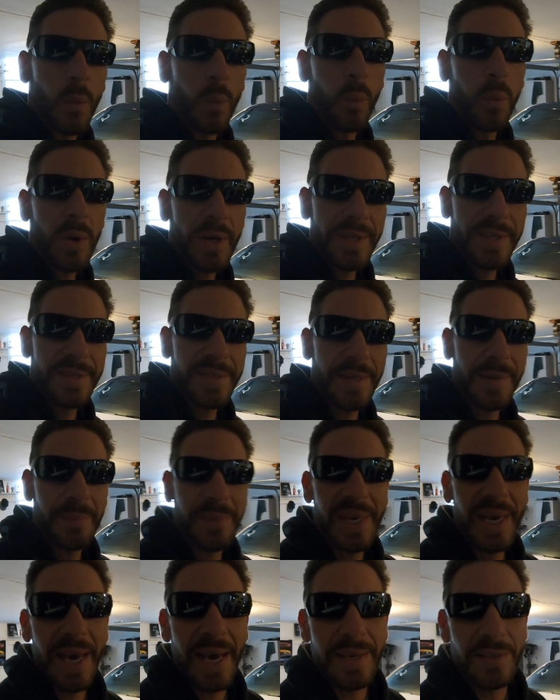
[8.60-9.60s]
What's
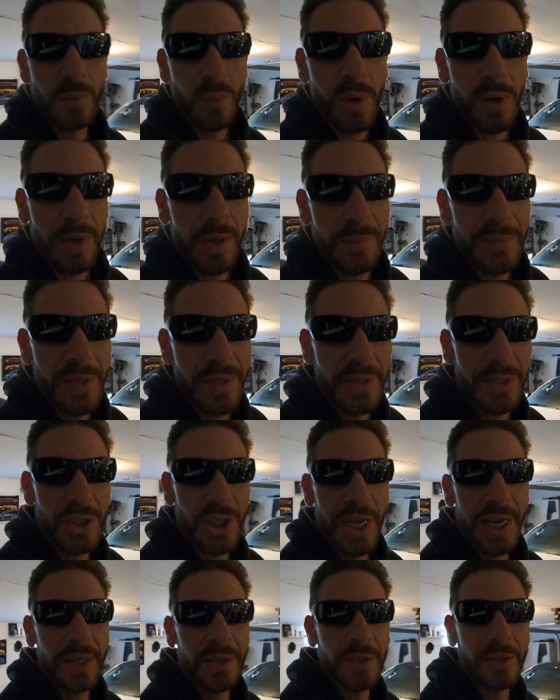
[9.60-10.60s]
up, guys? Welcome to the
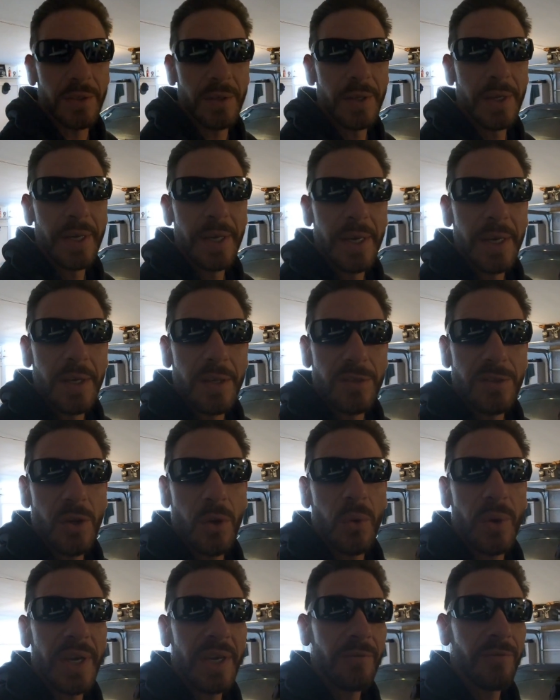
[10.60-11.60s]
channel.
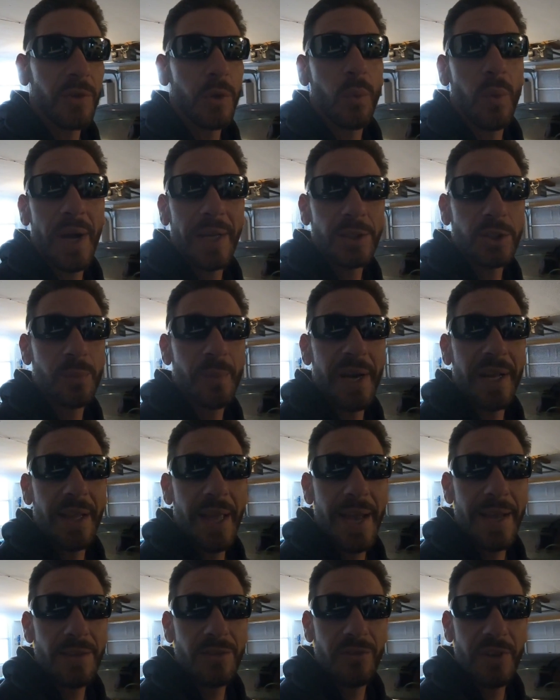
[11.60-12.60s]
So if you watched my
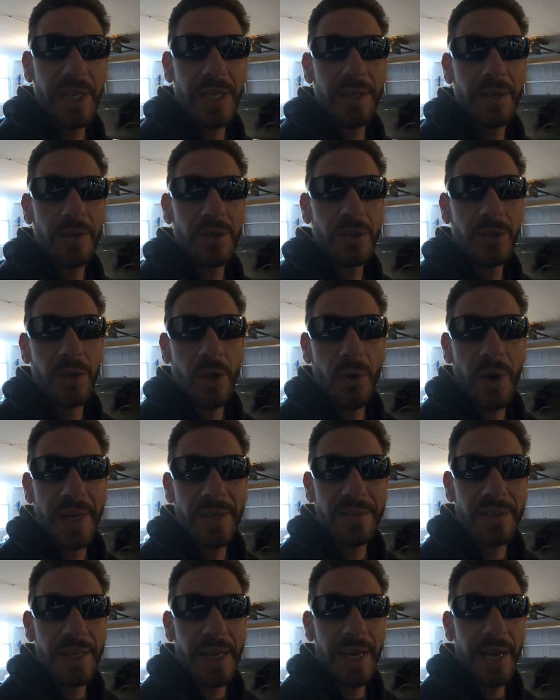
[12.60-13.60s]
last video, you know
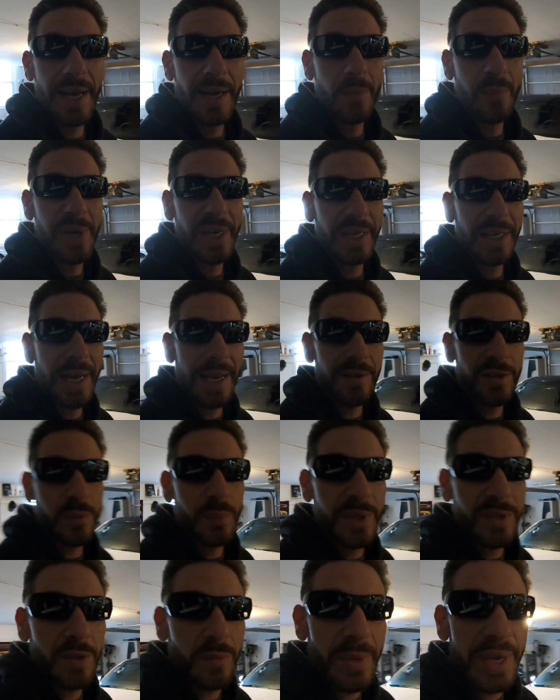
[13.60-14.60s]
I said I had a big
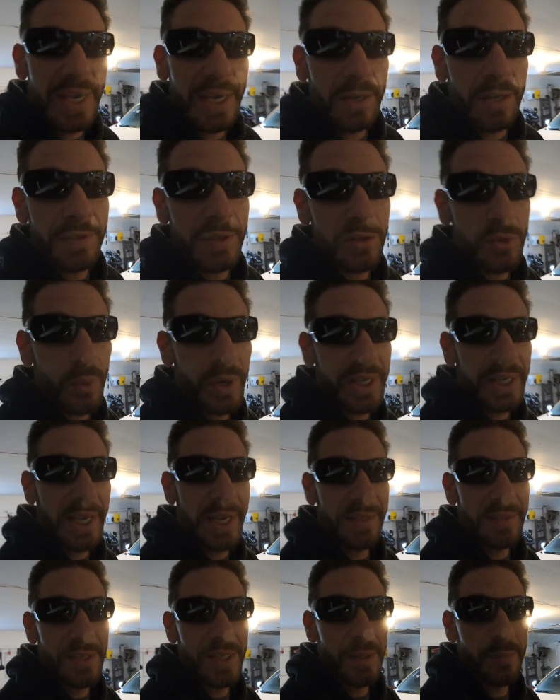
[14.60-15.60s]
announcement to make on the
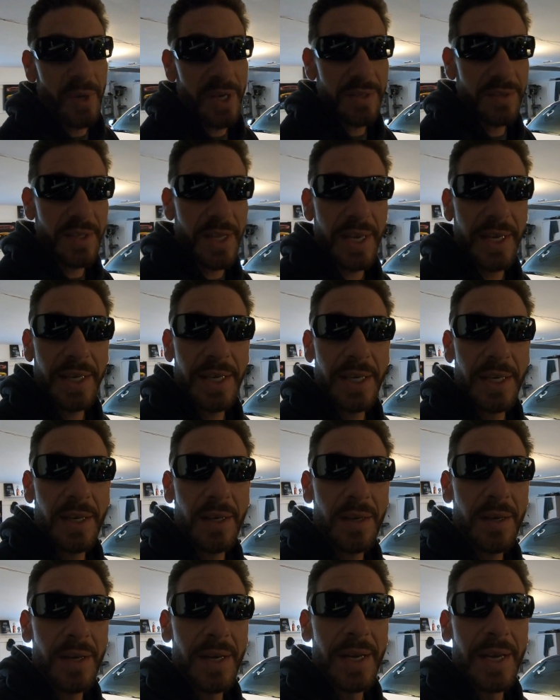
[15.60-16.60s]
2018 Mustang
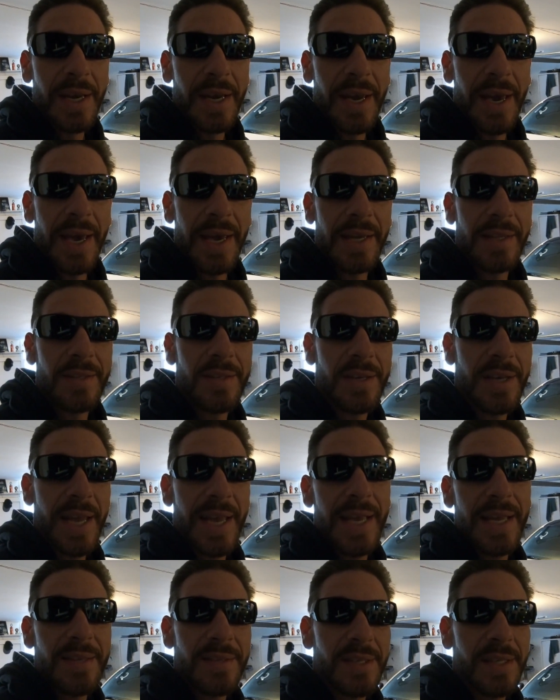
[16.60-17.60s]
here, and
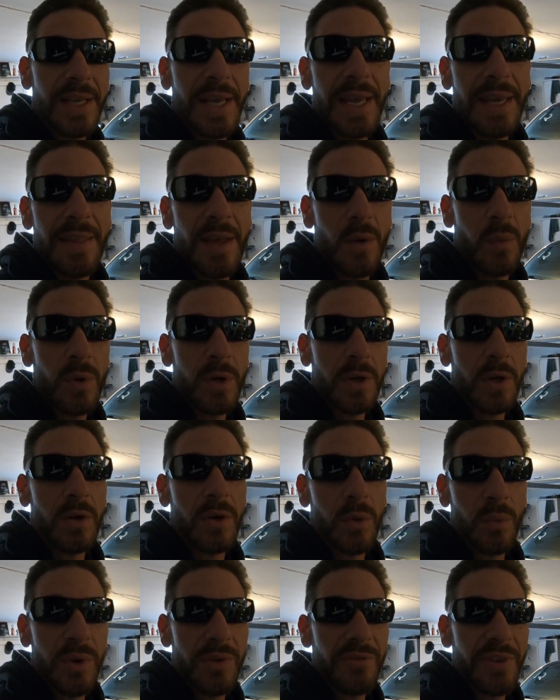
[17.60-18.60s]
today is the day that we're
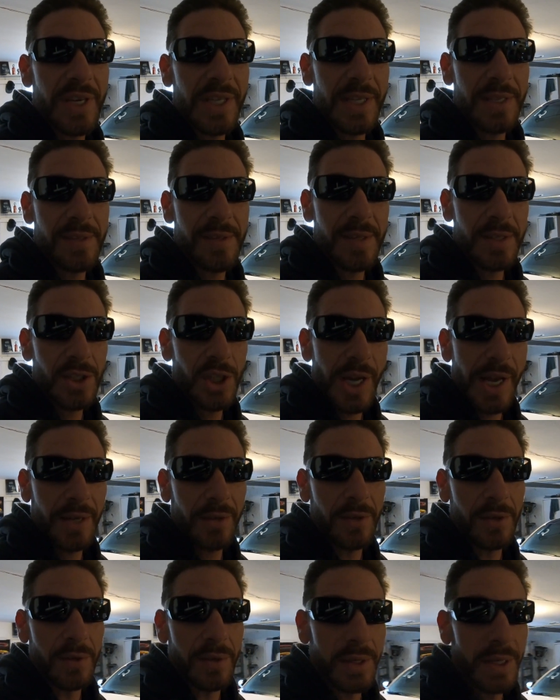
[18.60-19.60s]
going to reveal it to the
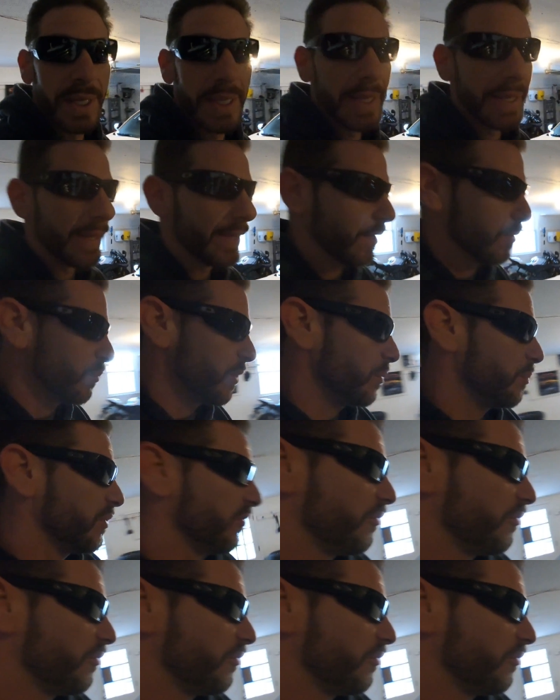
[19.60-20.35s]
channel. But